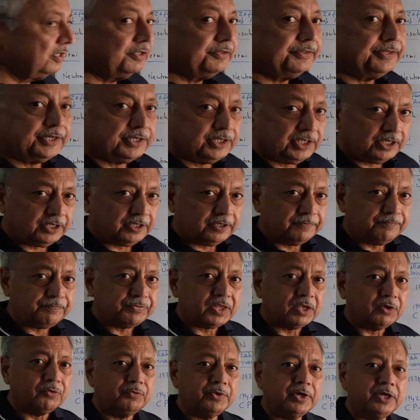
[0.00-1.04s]
the key,
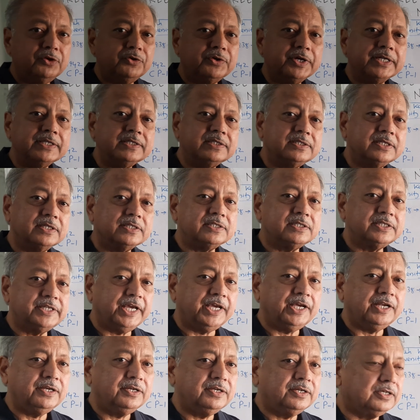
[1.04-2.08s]
where you can
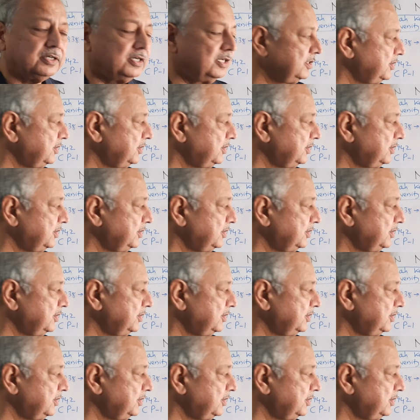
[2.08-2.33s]
sustain a